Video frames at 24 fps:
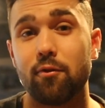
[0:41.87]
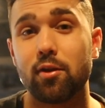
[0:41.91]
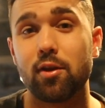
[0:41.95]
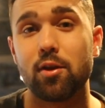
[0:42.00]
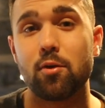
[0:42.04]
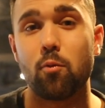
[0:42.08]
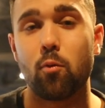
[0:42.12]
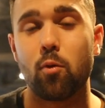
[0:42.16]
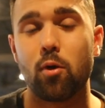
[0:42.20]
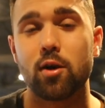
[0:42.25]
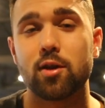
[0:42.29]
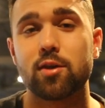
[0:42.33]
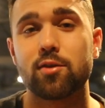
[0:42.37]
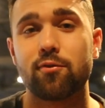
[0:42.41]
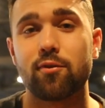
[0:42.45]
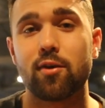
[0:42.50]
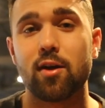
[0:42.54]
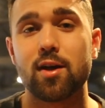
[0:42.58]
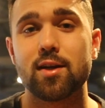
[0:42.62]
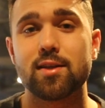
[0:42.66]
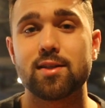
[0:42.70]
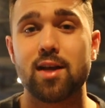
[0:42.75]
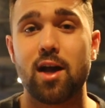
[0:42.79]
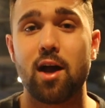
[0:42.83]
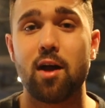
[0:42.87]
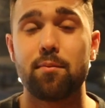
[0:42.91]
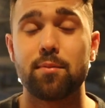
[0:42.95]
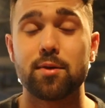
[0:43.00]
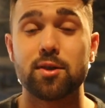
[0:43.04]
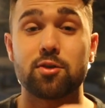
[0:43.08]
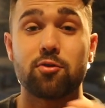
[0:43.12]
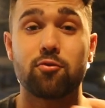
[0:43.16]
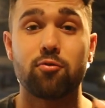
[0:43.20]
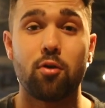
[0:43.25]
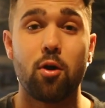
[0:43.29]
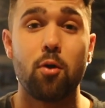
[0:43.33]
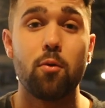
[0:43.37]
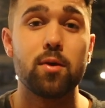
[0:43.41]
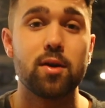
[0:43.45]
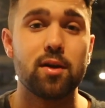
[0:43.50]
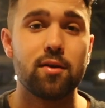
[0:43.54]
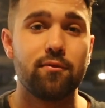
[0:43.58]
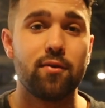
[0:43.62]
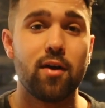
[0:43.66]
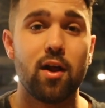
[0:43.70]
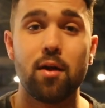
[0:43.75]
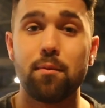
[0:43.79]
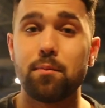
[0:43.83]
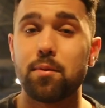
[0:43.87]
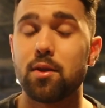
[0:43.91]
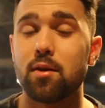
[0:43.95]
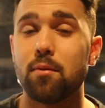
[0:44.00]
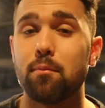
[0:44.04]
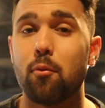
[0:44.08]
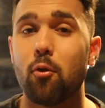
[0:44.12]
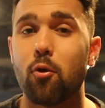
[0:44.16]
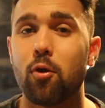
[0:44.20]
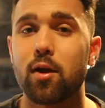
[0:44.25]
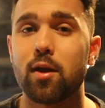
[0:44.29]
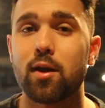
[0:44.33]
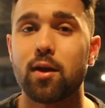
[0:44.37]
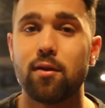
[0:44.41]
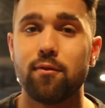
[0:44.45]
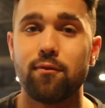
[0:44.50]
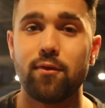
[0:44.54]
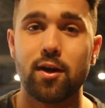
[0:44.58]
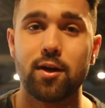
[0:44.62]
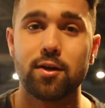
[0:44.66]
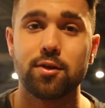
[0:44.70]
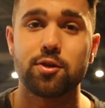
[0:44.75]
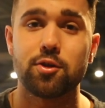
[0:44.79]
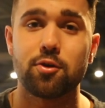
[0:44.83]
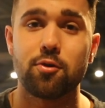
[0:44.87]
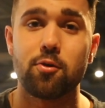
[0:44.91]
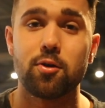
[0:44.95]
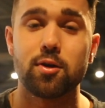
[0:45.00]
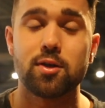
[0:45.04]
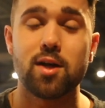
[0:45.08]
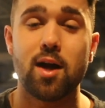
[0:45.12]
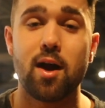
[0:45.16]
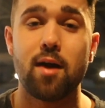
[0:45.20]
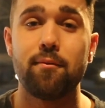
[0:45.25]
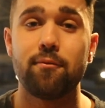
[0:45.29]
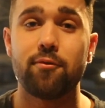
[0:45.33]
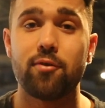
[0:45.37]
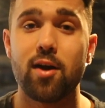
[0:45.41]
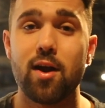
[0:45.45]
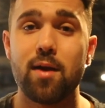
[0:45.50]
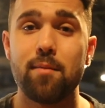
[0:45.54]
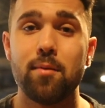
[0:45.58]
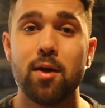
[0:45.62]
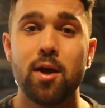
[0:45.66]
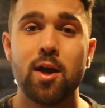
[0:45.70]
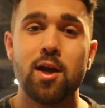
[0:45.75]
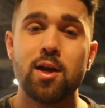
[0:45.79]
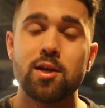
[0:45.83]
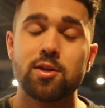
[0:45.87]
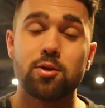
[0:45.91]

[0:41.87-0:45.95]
really works for us to help us grow and develop in the morning in a very short time frame.